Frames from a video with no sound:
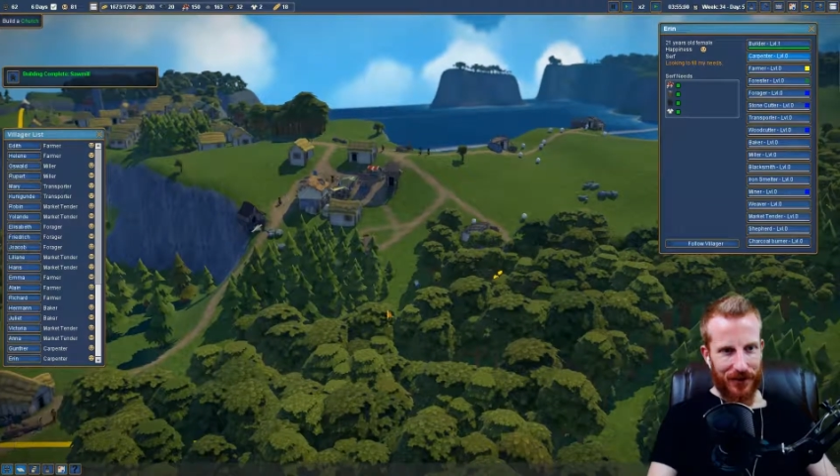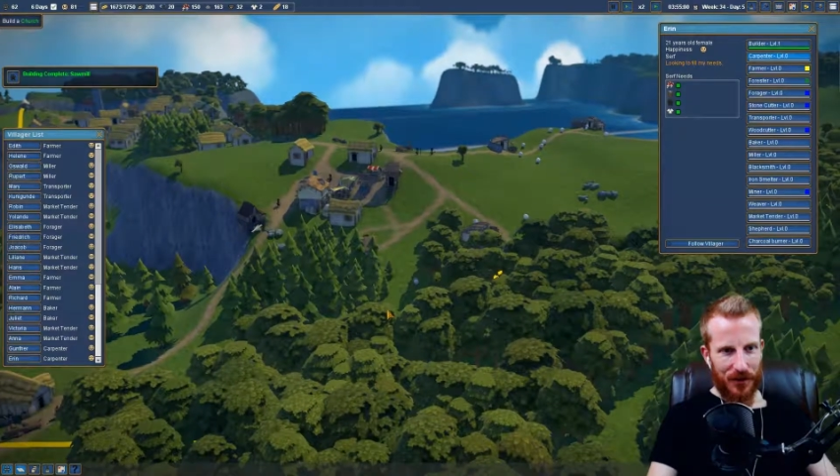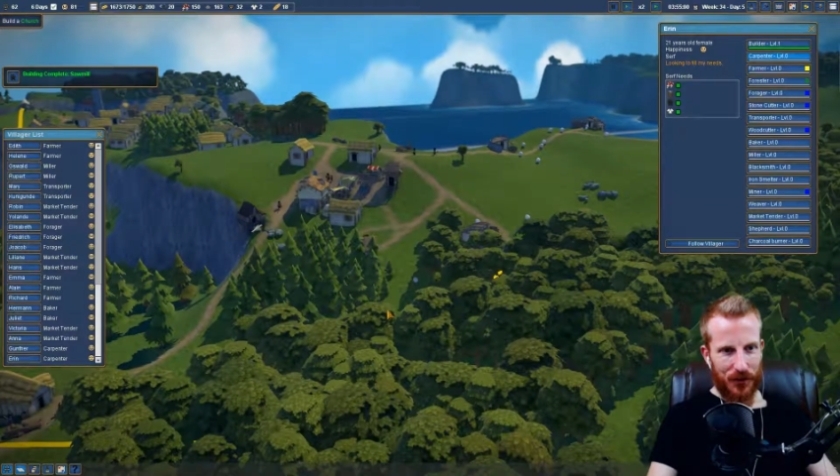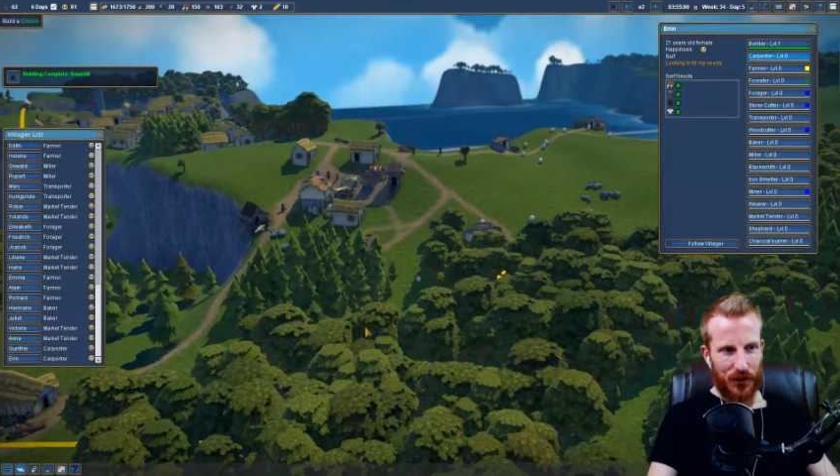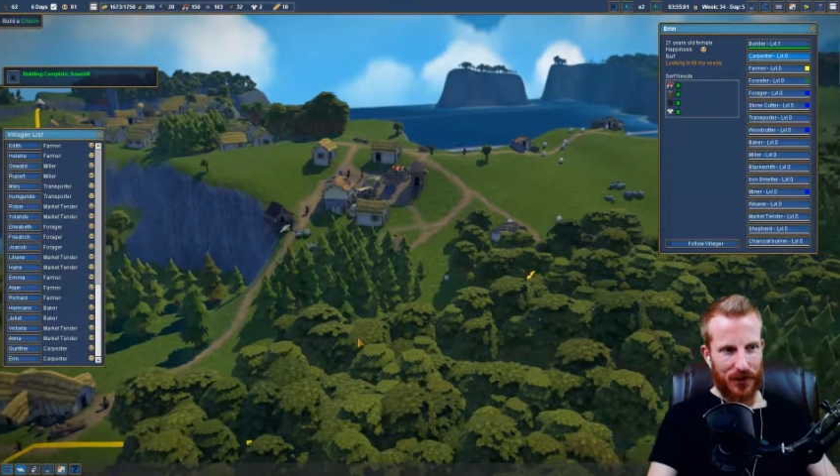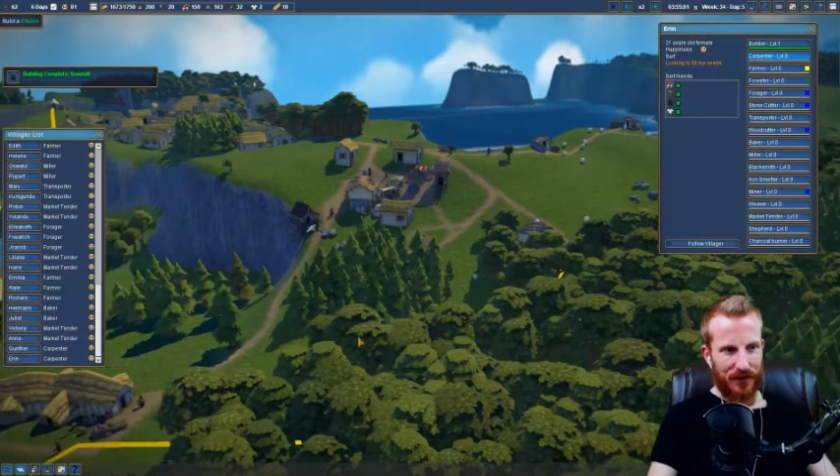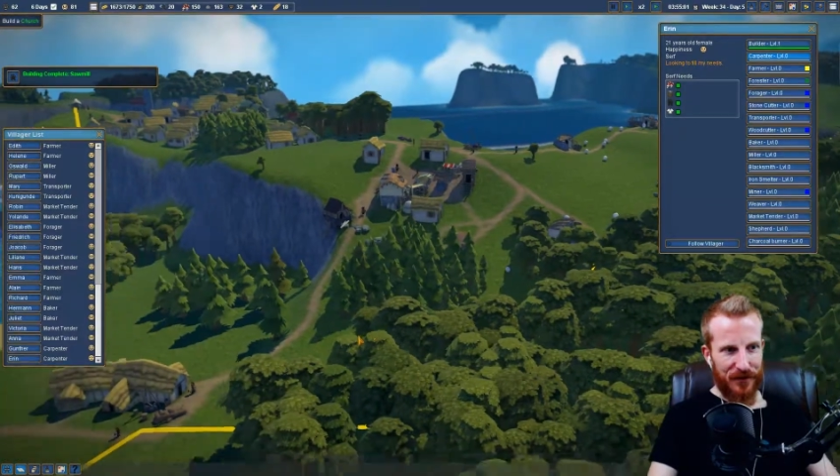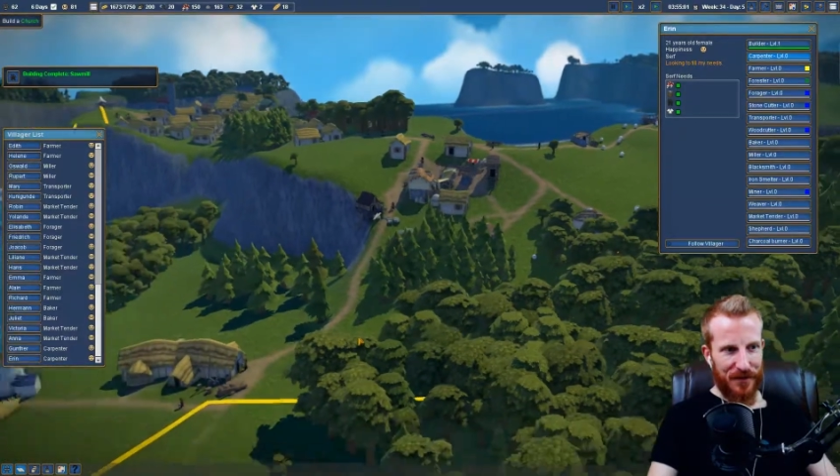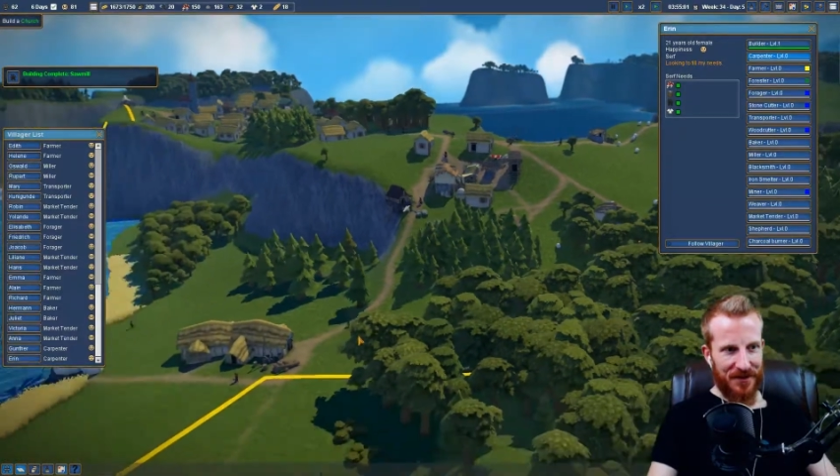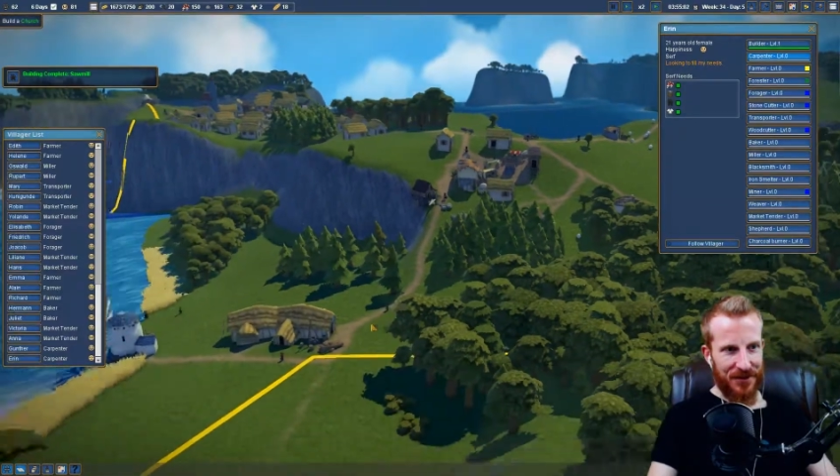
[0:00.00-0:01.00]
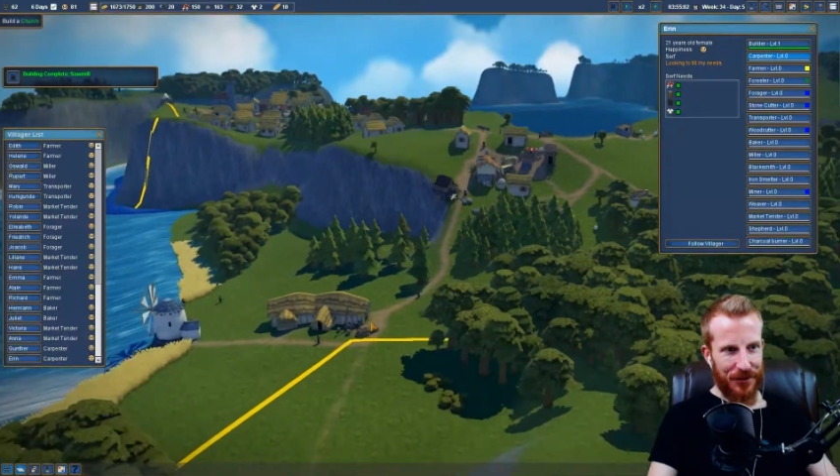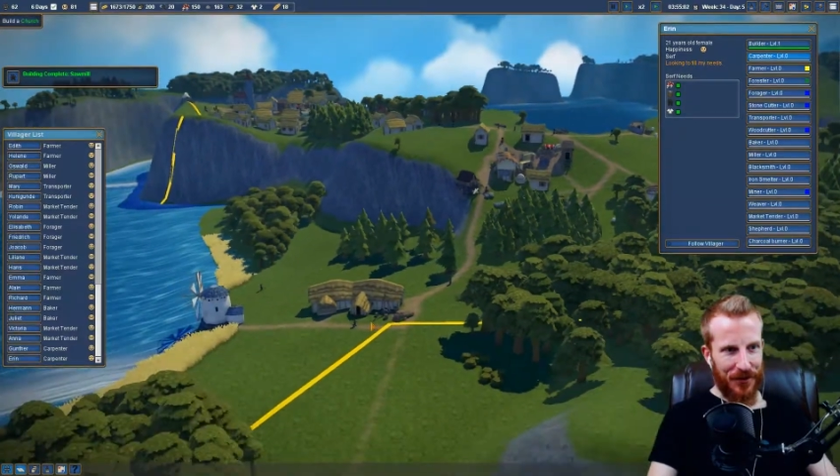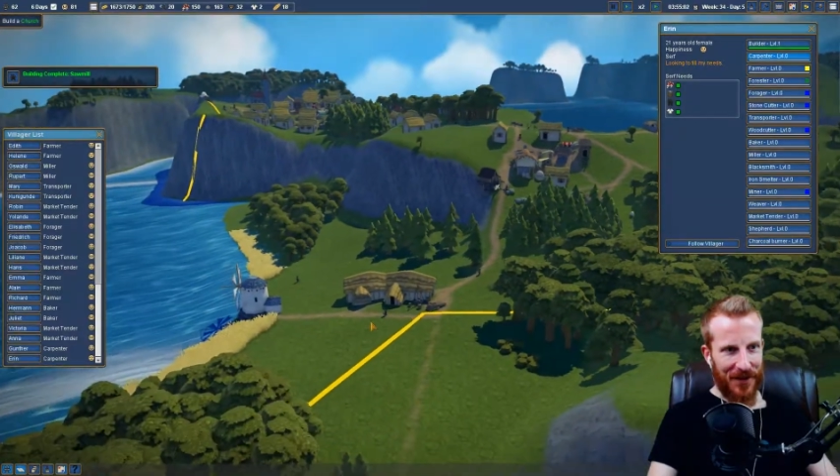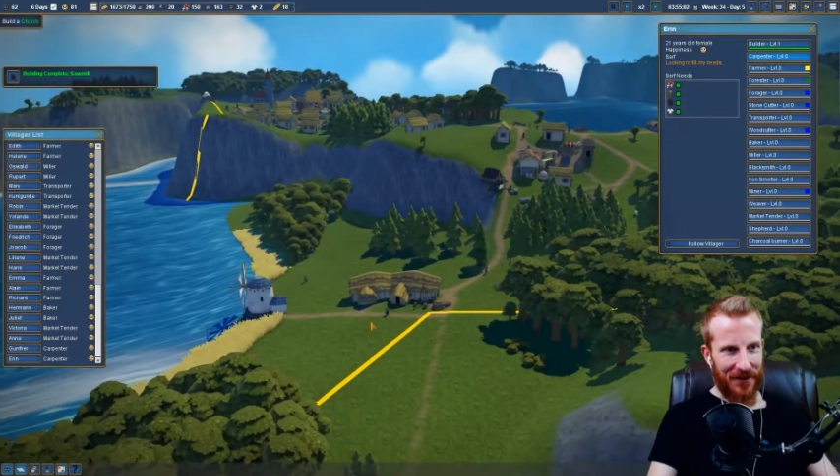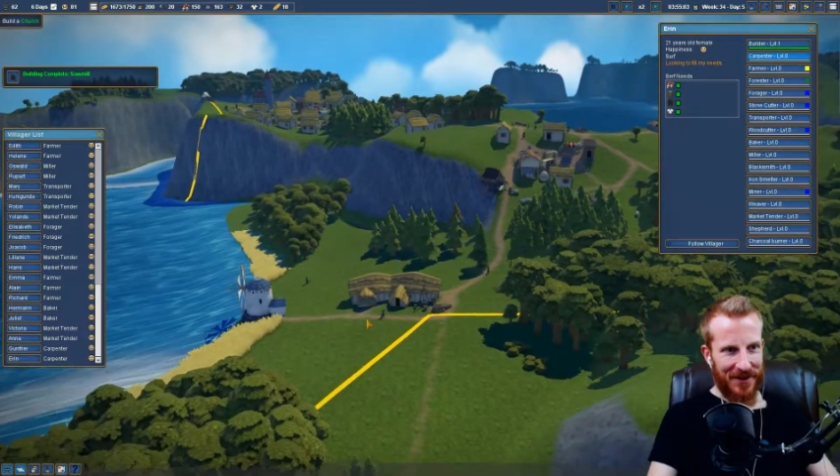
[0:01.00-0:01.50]
wood from this
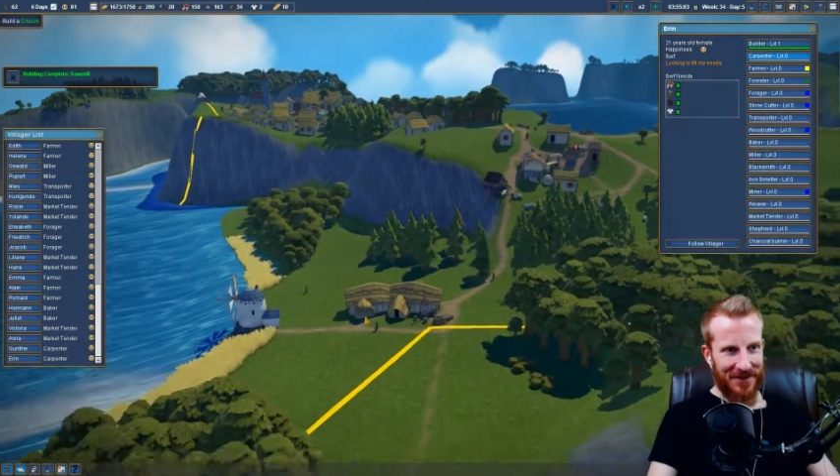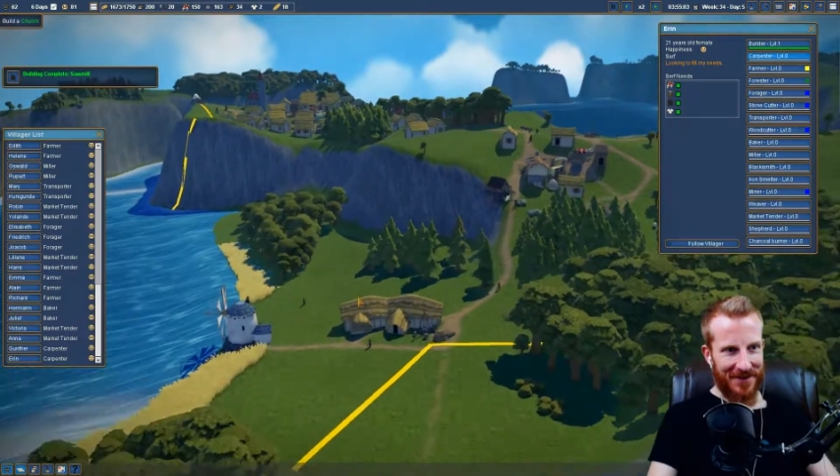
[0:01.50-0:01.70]
new area,